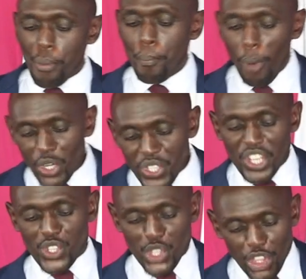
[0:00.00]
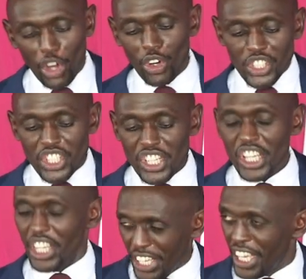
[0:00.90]
Moses thought
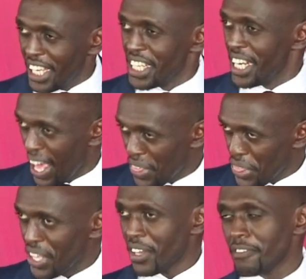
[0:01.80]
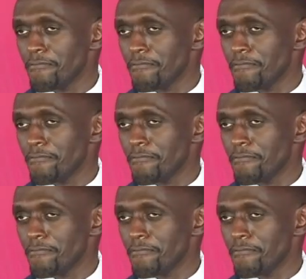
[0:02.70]
he had nothing.